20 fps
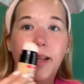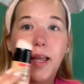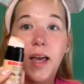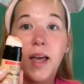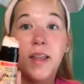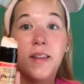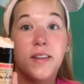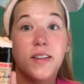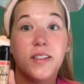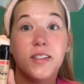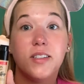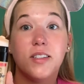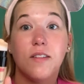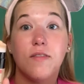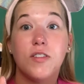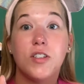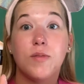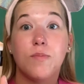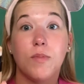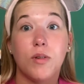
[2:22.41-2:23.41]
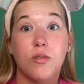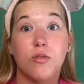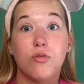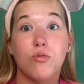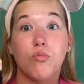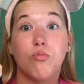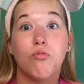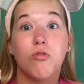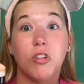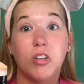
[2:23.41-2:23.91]
And this stuff smells
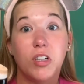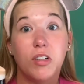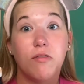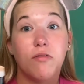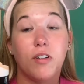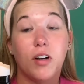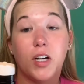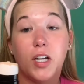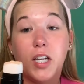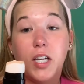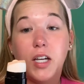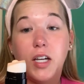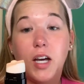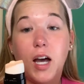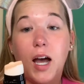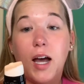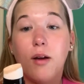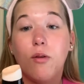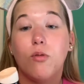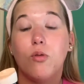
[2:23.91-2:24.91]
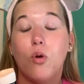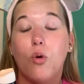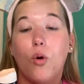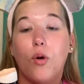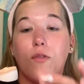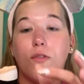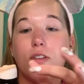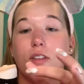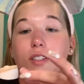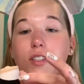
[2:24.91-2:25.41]
really funny. I don't know
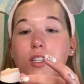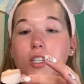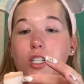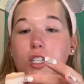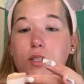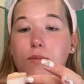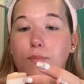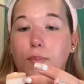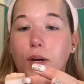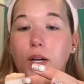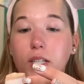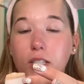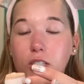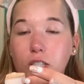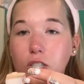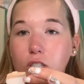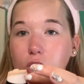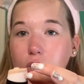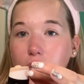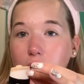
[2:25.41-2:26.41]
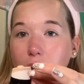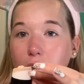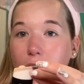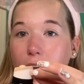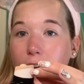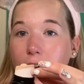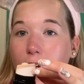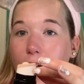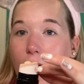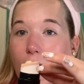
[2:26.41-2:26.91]
if it's the sponge
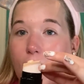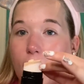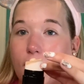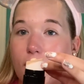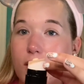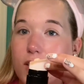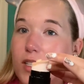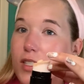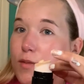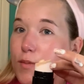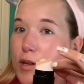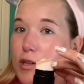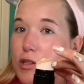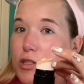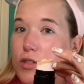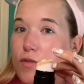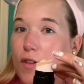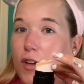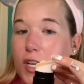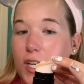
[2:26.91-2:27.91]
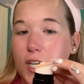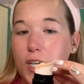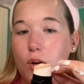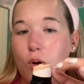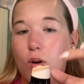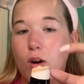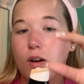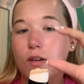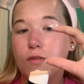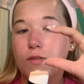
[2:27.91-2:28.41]
that smells funny
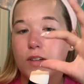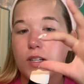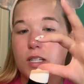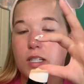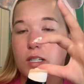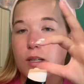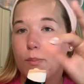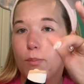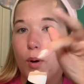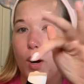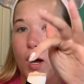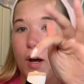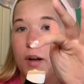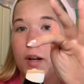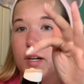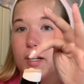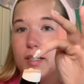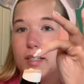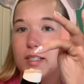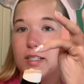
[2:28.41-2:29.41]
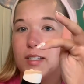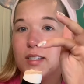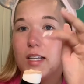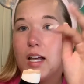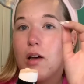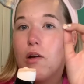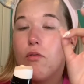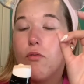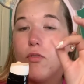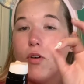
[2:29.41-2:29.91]
or if it's the product
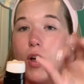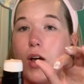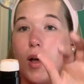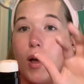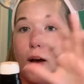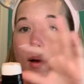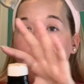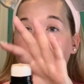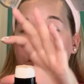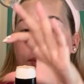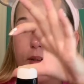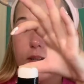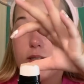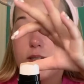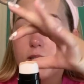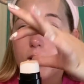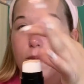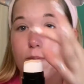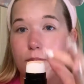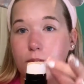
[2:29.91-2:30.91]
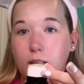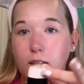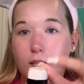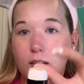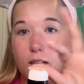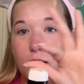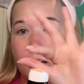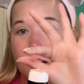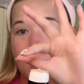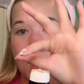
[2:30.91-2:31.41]
itself, but
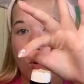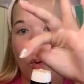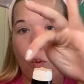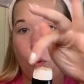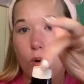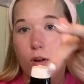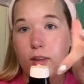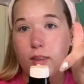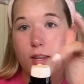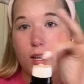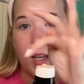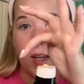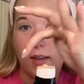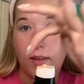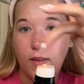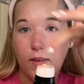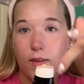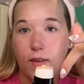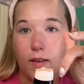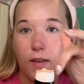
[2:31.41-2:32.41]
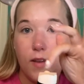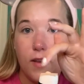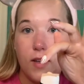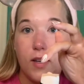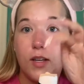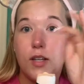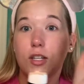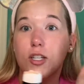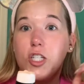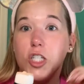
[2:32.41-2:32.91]
something on this
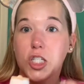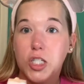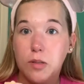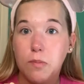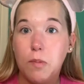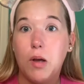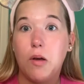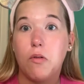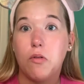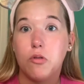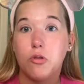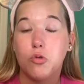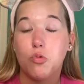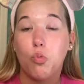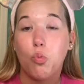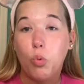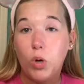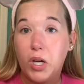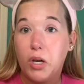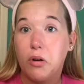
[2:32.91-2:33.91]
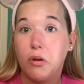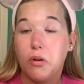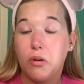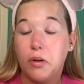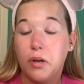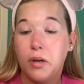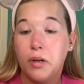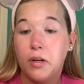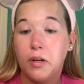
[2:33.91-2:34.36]
smells weird.